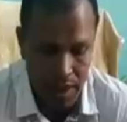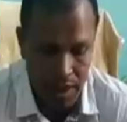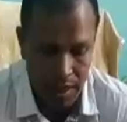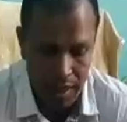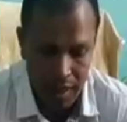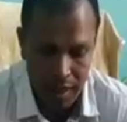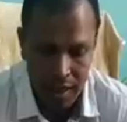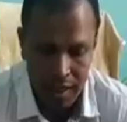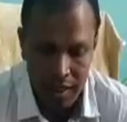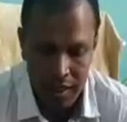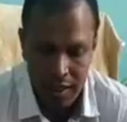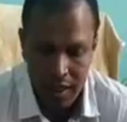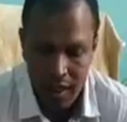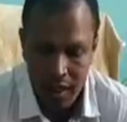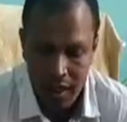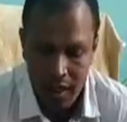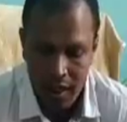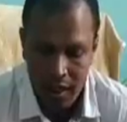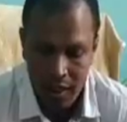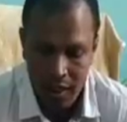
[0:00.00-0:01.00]
Here,
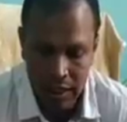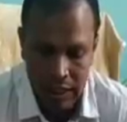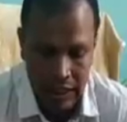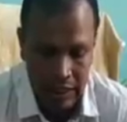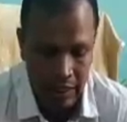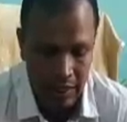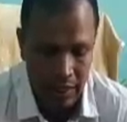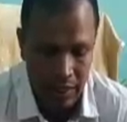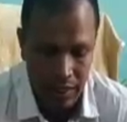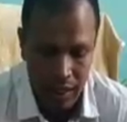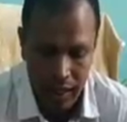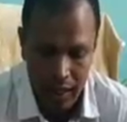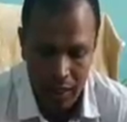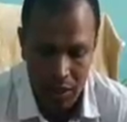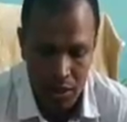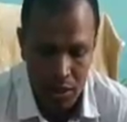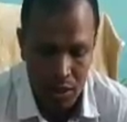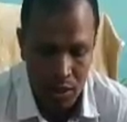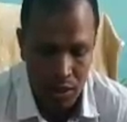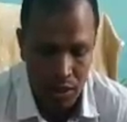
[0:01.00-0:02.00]
I
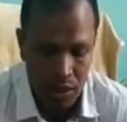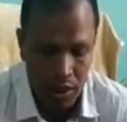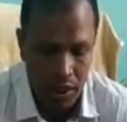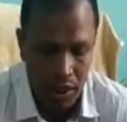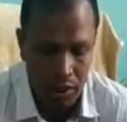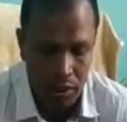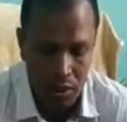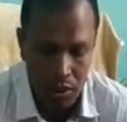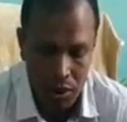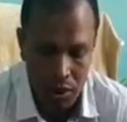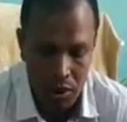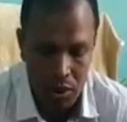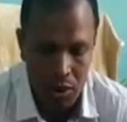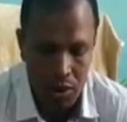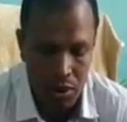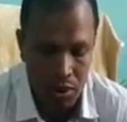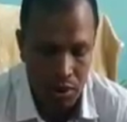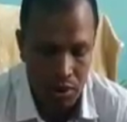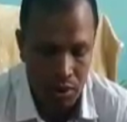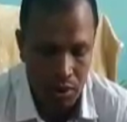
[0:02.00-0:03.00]
like to introduce
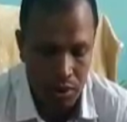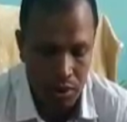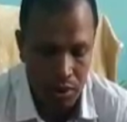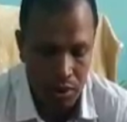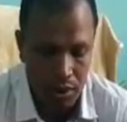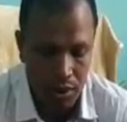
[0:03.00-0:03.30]
you